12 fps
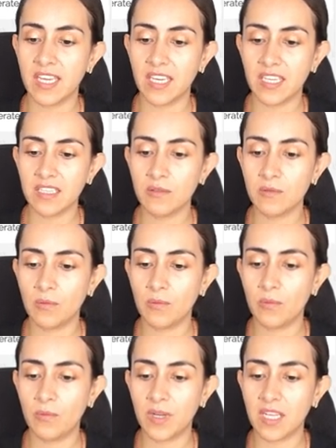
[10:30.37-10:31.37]
and
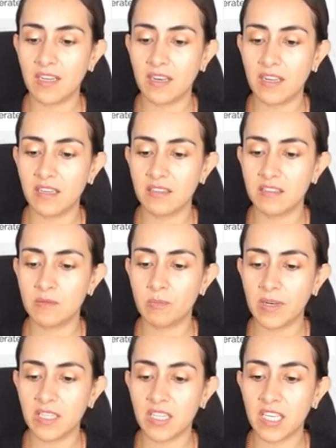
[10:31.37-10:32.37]
when I clicked
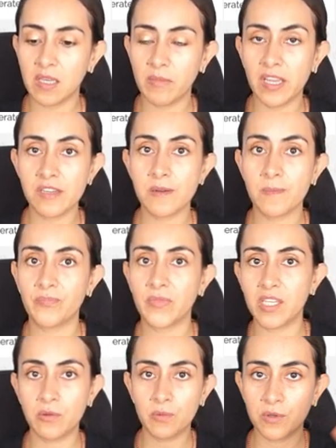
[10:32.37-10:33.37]
split image,
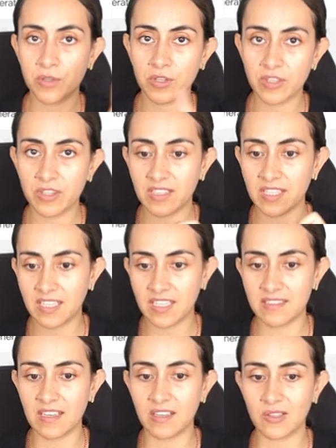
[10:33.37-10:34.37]
it worked in
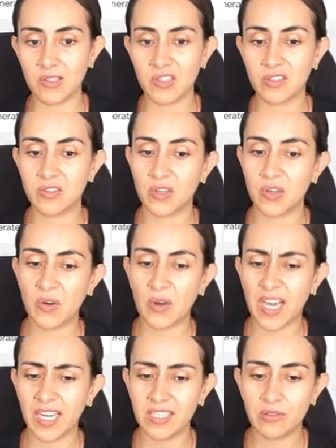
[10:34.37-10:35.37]
a second. So
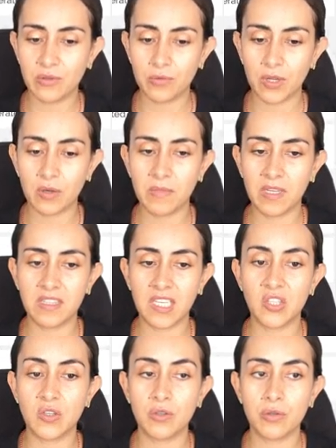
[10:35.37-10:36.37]
I do recommend
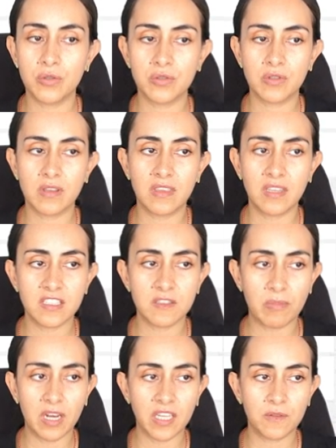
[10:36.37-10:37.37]
that you use this
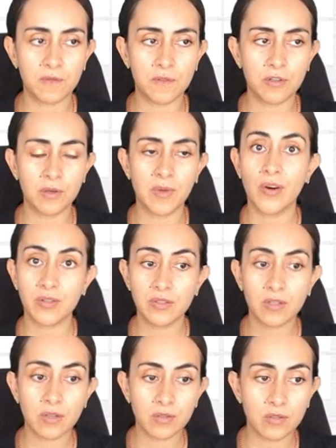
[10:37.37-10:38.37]
platform
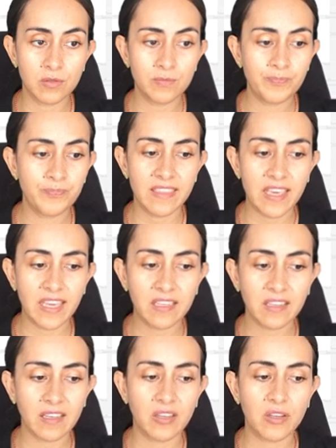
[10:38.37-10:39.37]
on Chrome.
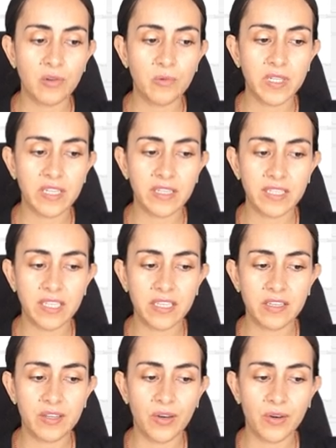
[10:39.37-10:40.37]
Then you will
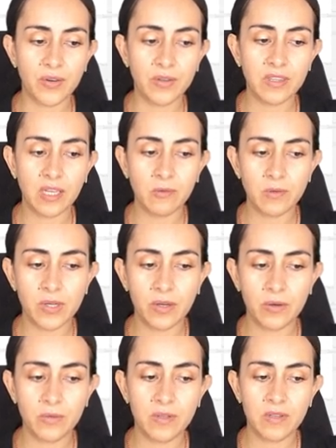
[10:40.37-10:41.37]
click on
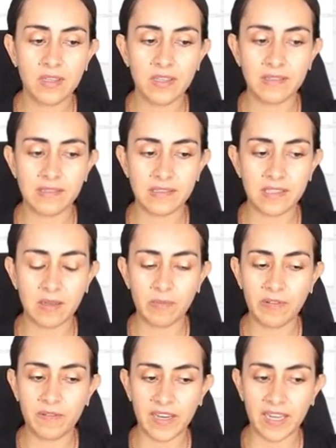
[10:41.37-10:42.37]
download
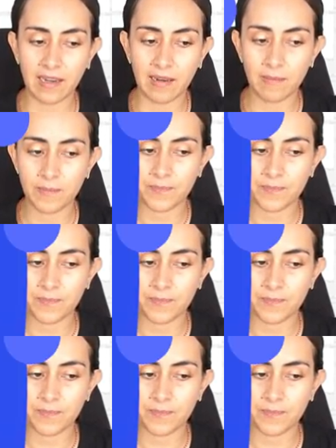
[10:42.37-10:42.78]
zip file.